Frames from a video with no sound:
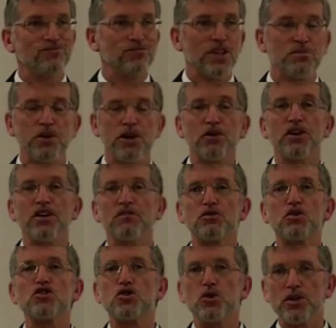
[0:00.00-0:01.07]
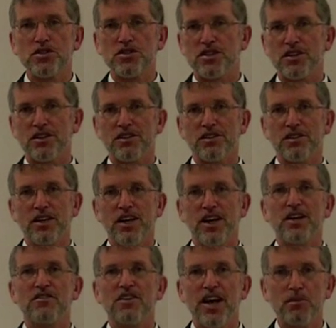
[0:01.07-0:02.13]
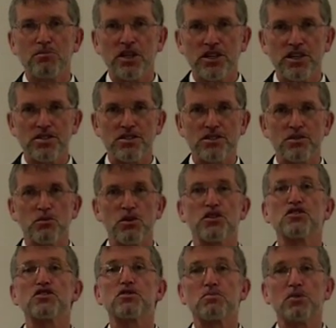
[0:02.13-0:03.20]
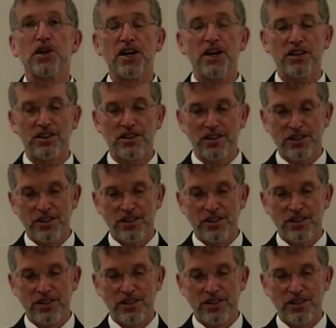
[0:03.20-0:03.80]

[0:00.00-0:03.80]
a period of rejoicing and of happiness with the spring